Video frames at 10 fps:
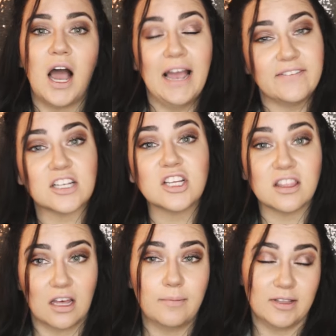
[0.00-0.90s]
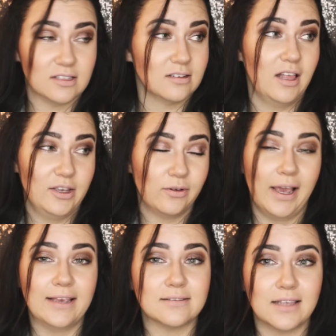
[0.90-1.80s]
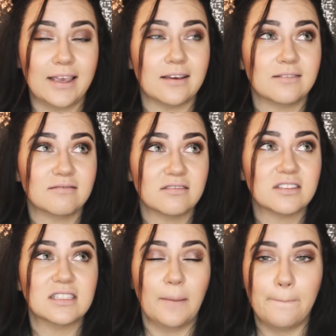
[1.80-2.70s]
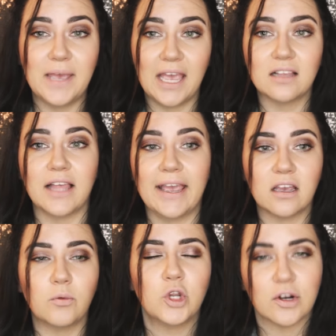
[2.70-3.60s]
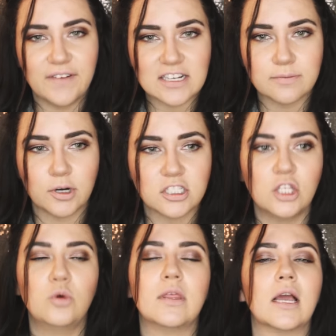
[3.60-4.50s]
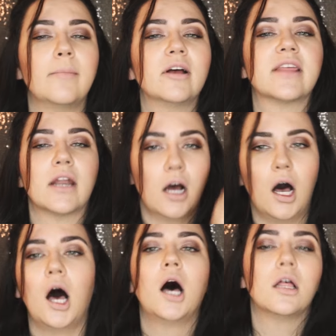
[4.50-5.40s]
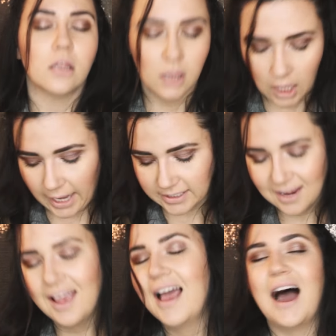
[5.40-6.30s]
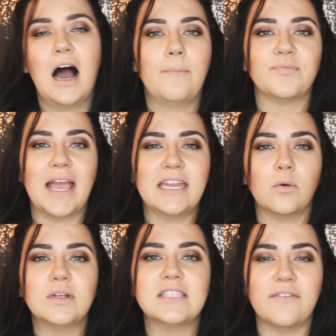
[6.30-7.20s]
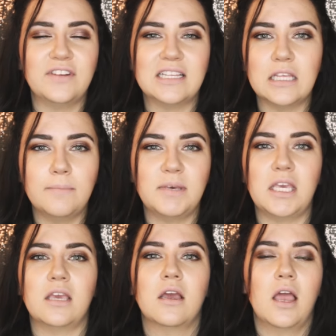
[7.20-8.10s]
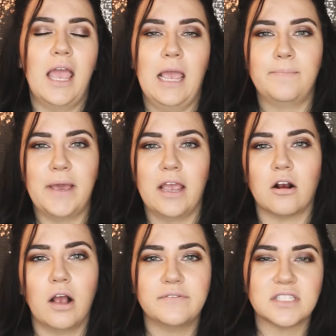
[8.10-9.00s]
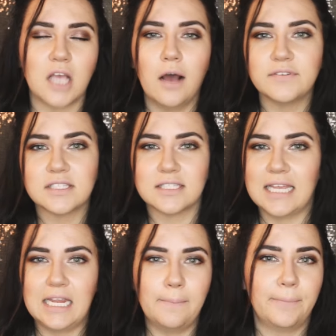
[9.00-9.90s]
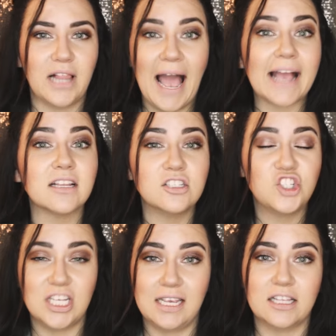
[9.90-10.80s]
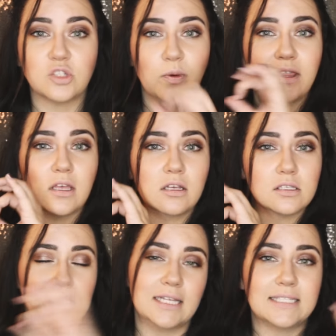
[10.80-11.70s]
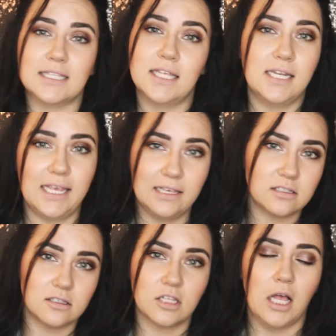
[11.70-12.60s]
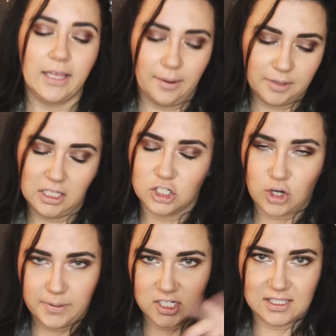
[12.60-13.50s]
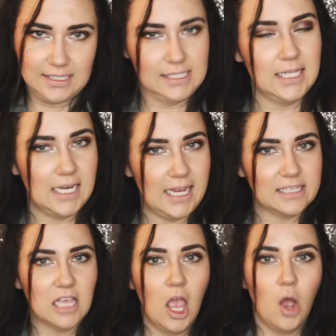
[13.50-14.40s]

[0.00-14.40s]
I've actually thought about this a lot, you guys. Like, this is a big, like, when you're a fashion person, you think about that a lot. And it would definitely be a pair of soft, skinny black jeans with slits in the knees, not like completely destroyed, but just slits in the knees,